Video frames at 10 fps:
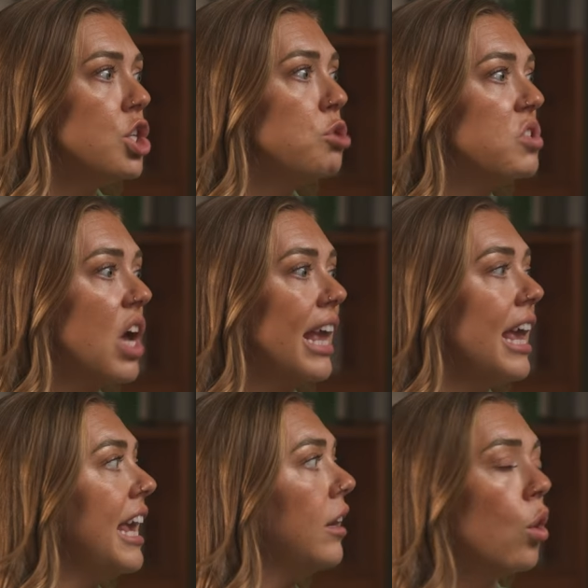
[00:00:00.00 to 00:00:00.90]
She was like,
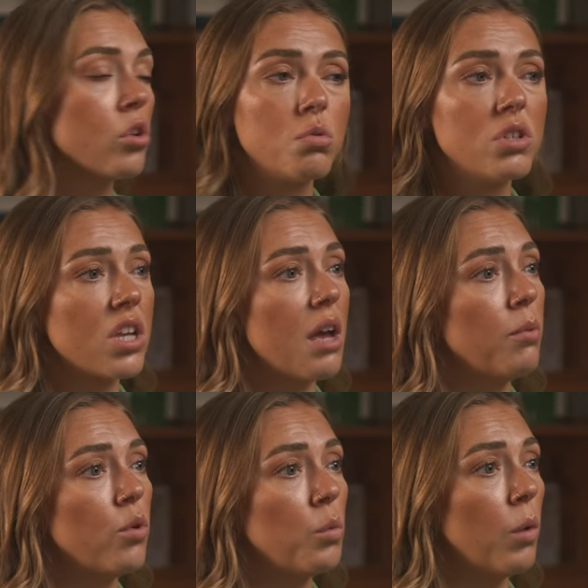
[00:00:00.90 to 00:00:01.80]
it got to a certain
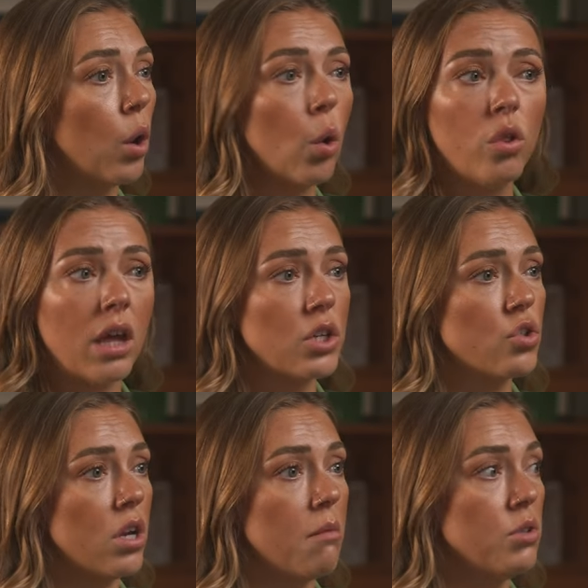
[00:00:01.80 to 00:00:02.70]
point where all the
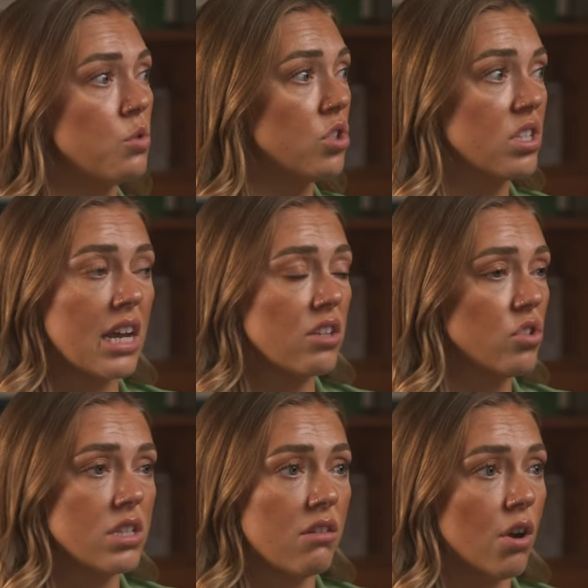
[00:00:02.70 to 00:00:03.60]
extra numbers were just
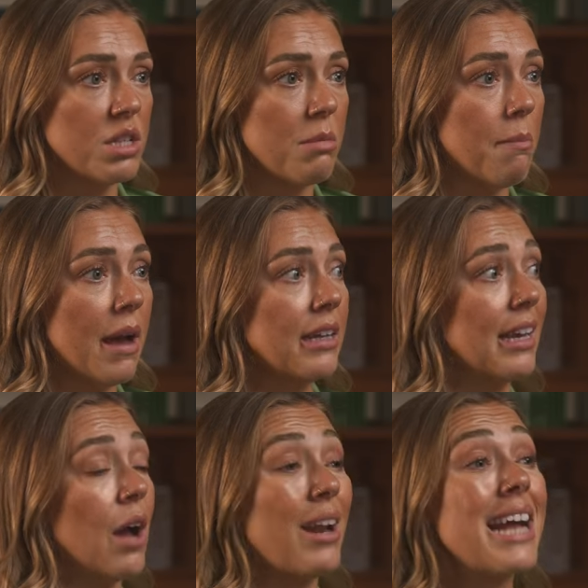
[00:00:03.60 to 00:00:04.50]
extra zeros in my bank
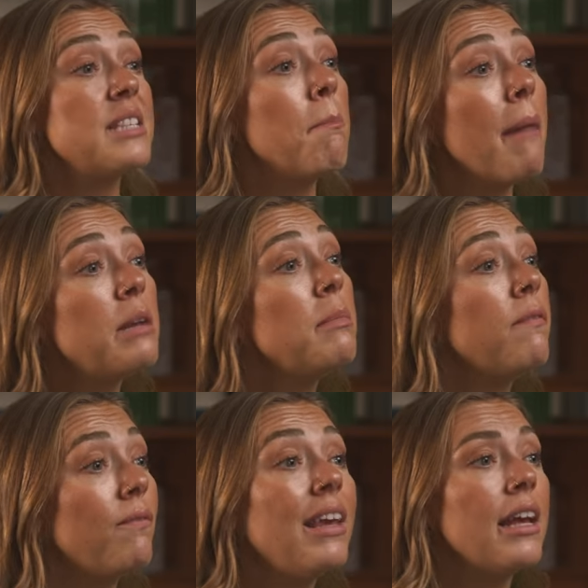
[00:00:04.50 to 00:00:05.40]
account, and it hasn't made me
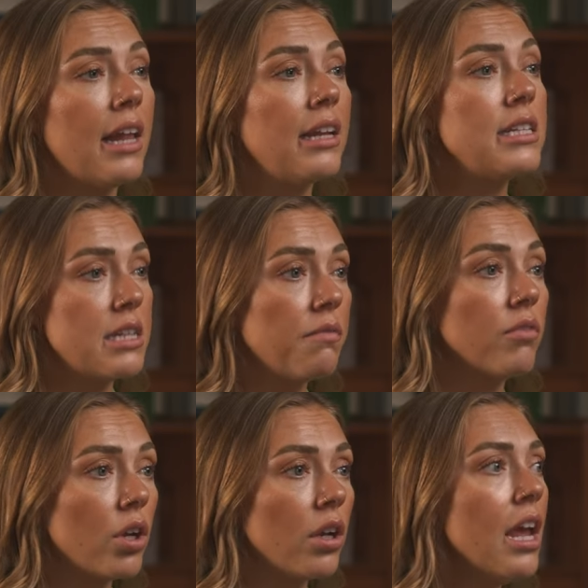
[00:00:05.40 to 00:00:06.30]
feel any
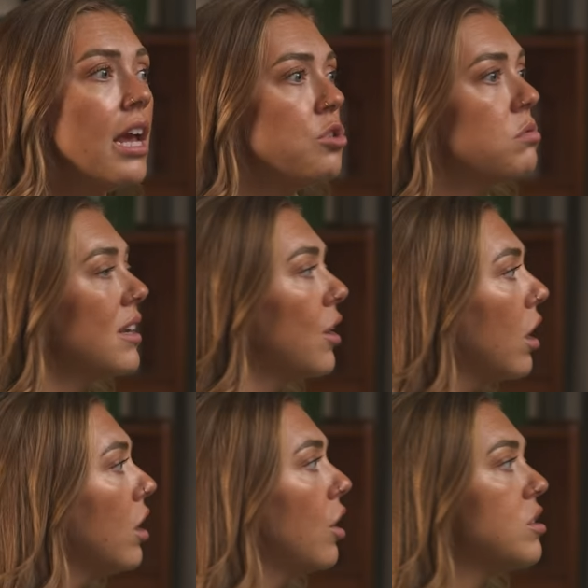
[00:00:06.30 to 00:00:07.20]
different. She was like, you know, I
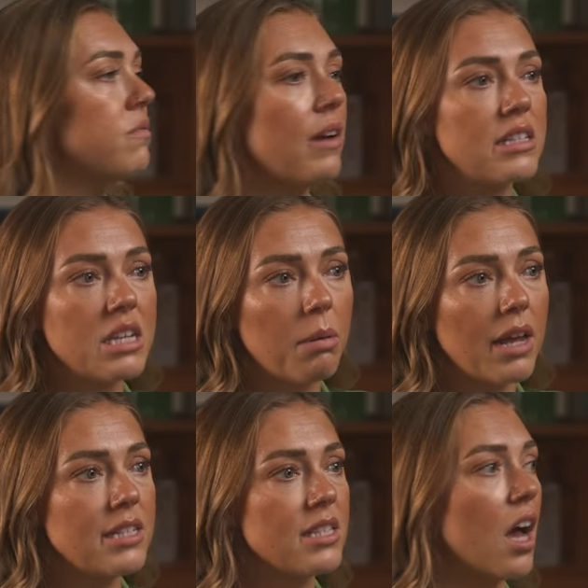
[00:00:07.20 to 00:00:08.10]
can go to fancier
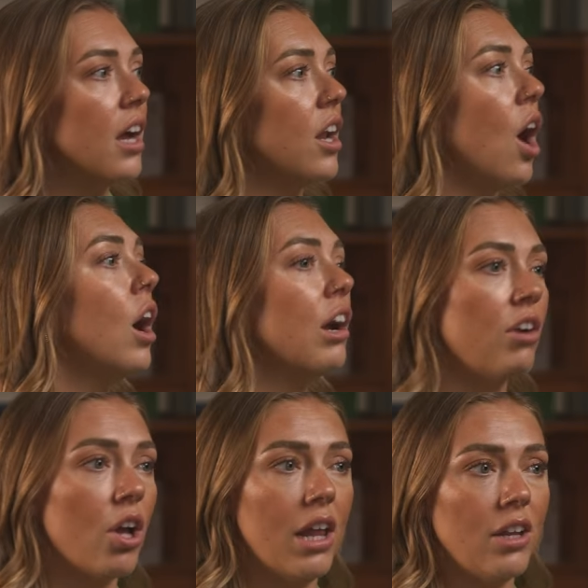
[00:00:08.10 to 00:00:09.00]
places. Like, I can hire
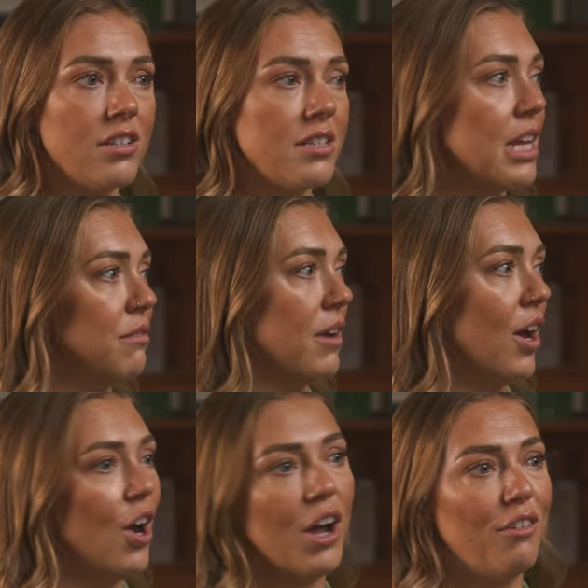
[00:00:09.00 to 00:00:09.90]
an island instead of
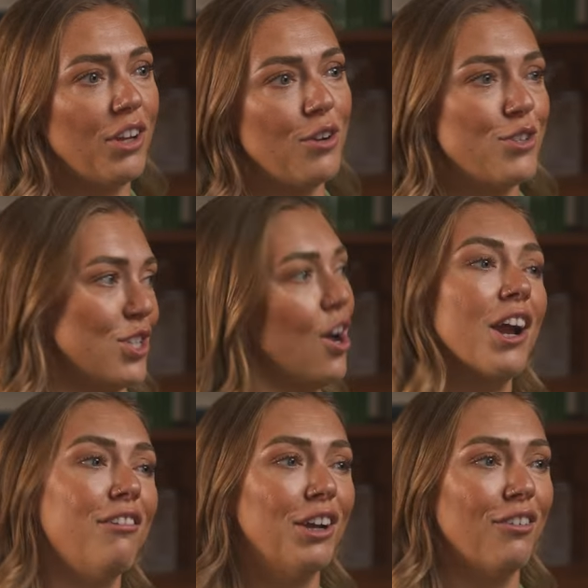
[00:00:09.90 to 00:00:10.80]

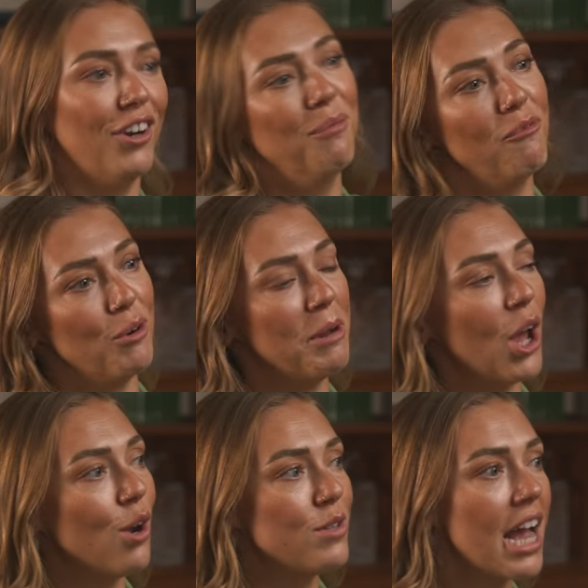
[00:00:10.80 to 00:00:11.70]
hiring her in a room in a
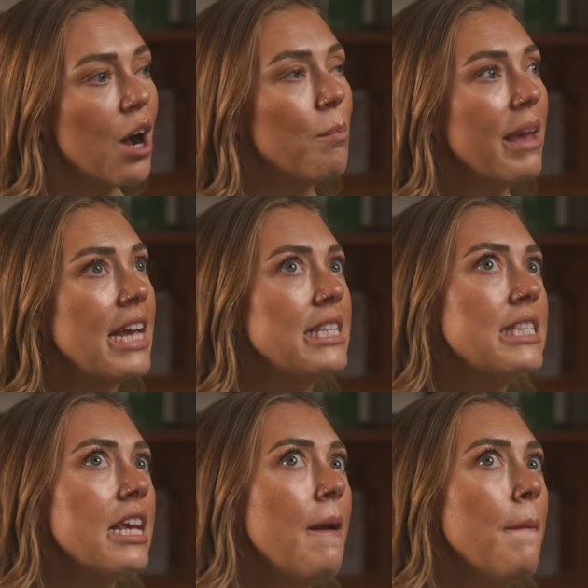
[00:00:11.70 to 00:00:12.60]
hotel. But
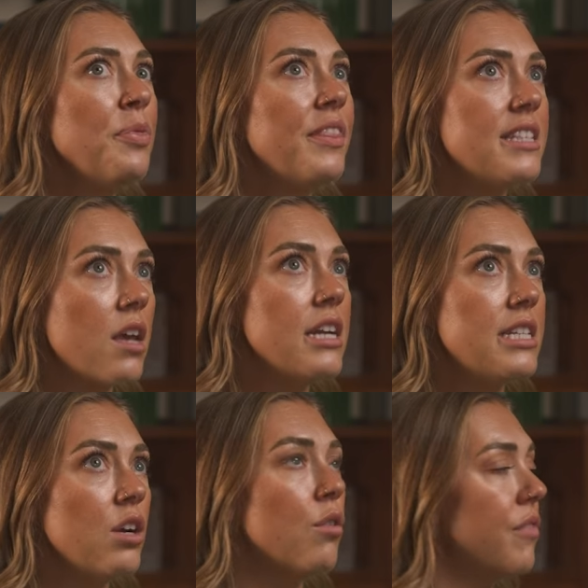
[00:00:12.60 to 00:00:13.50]
it's this
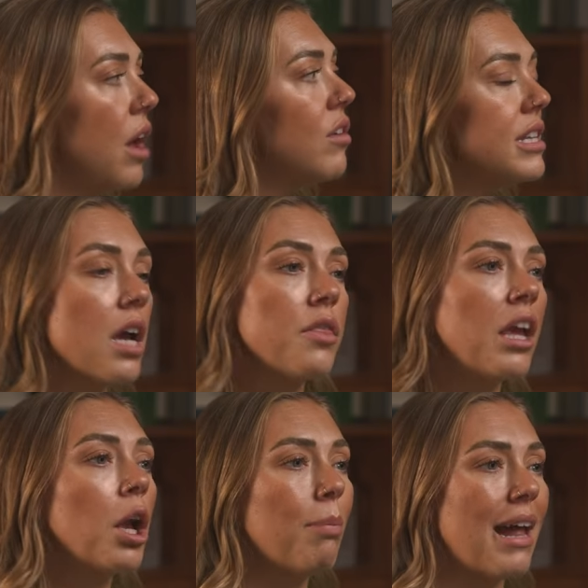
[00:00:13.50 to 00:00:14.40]
idea of there is, I
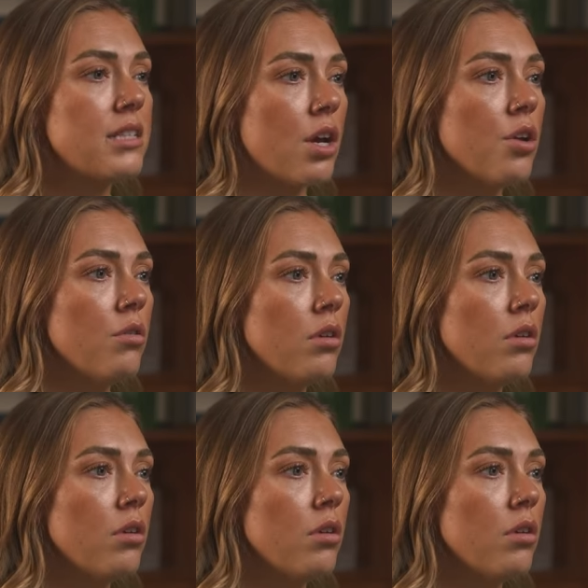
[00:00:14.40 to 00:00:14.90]
think, a plateau.